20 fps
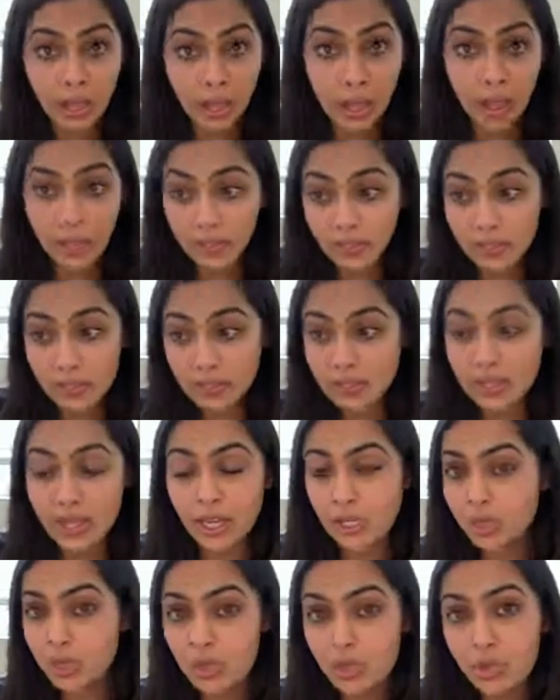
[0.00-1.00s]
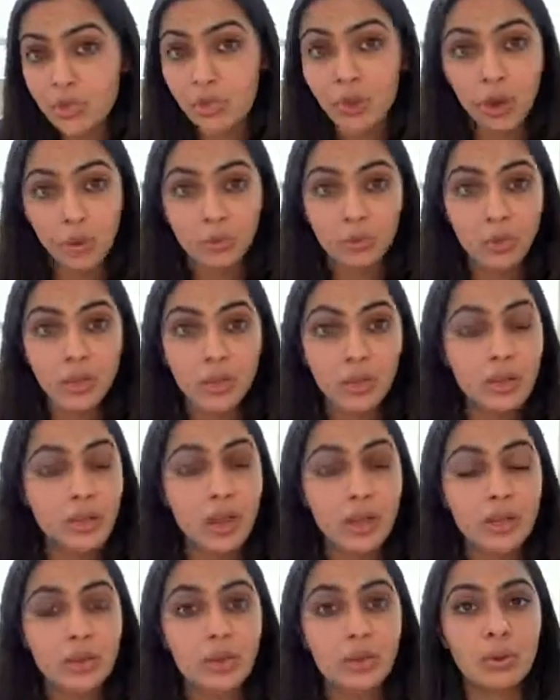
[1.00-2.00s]
and this is actually true, I'm really
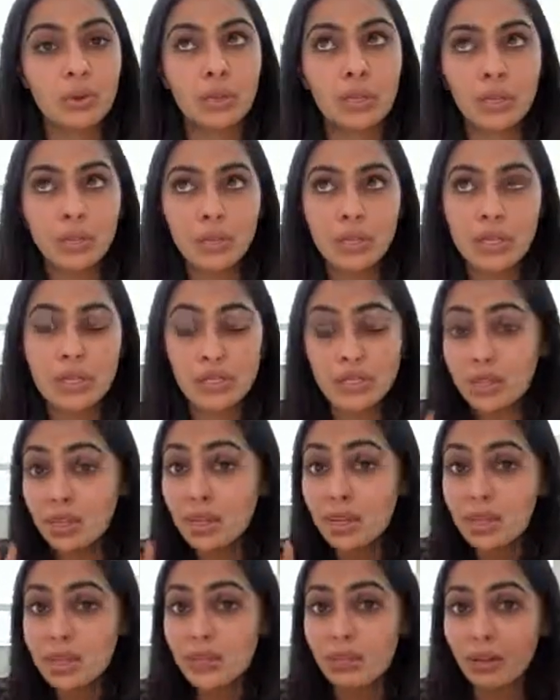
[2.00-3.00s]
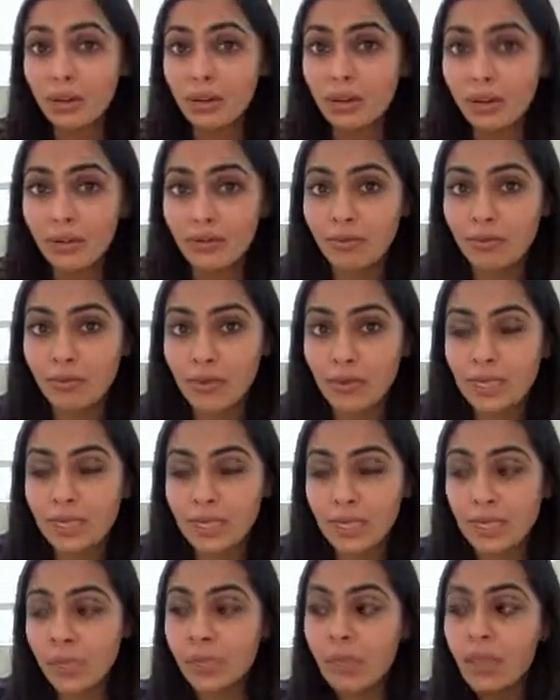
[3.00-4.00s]
not so clear because it is very
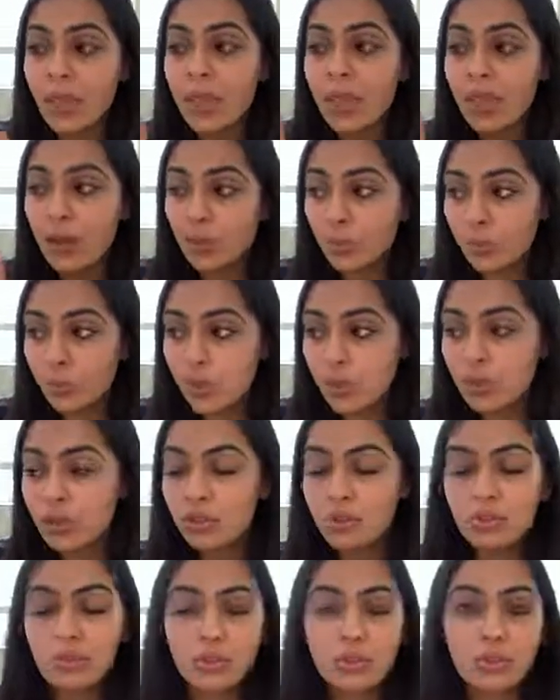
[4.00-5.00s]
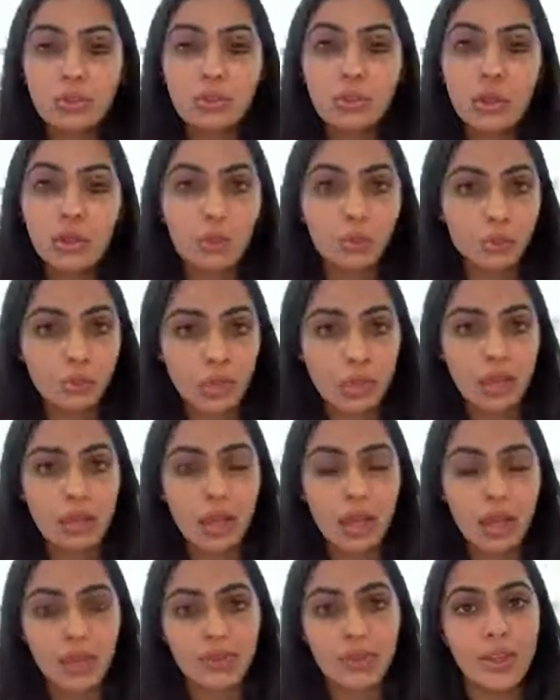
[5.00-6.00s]
confusing. When you do go read the
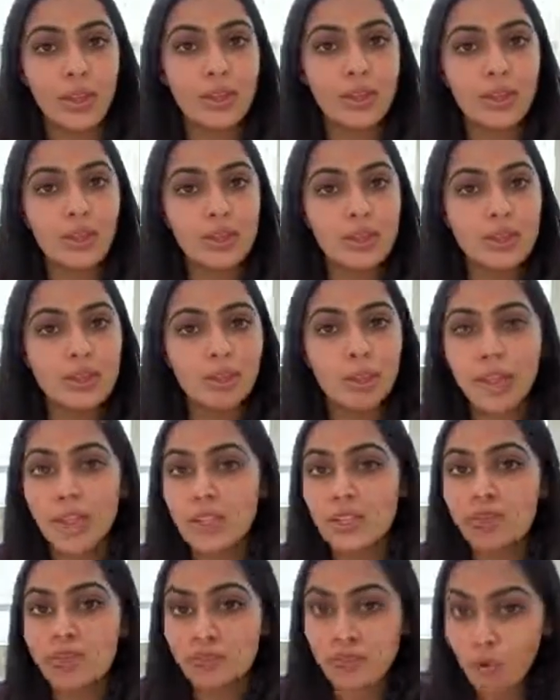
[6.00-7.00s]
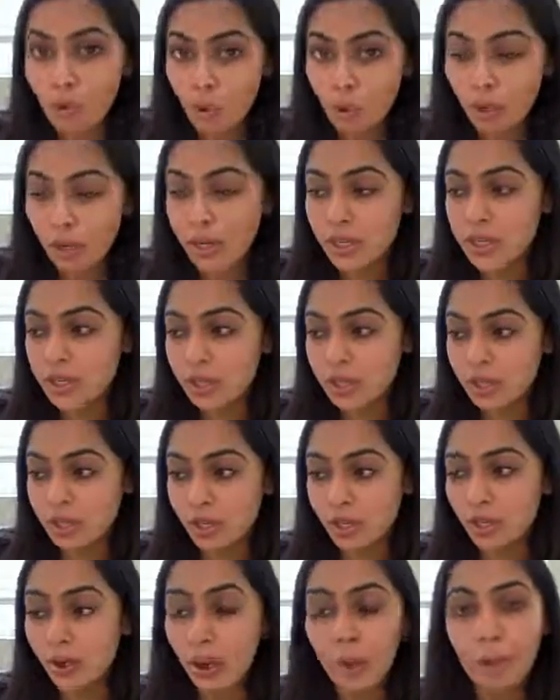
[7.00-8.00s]
FAQs page for
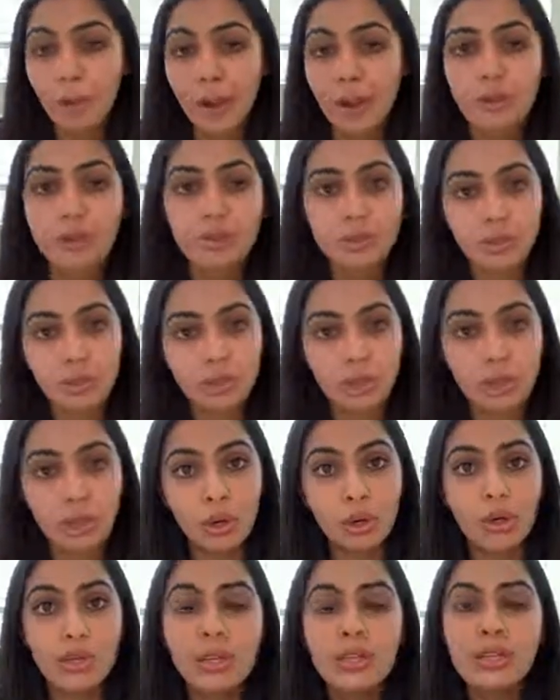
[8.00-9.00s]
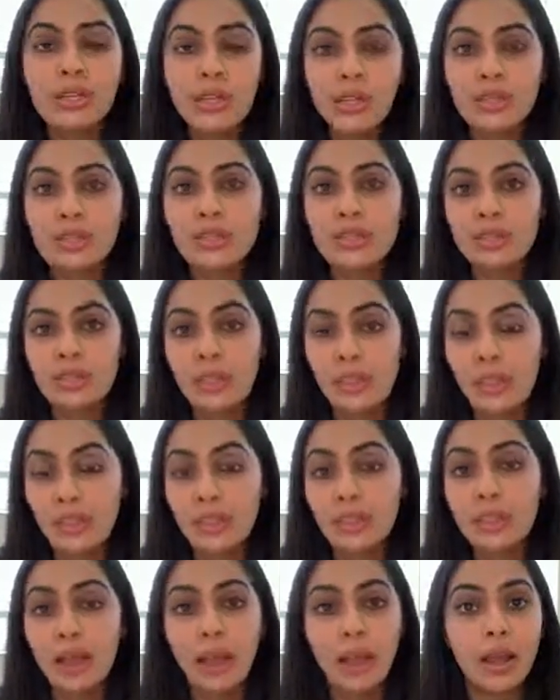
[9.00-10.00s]
Turo about Turo Go, it does say
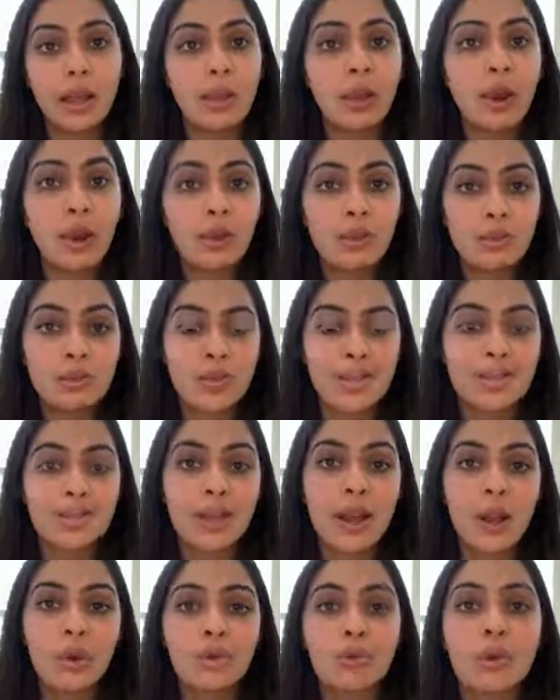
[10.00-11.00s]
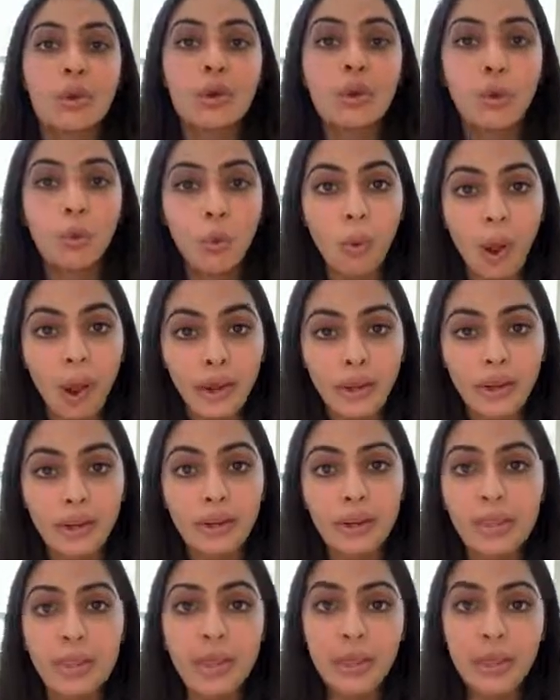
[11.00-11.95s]
that a host is not required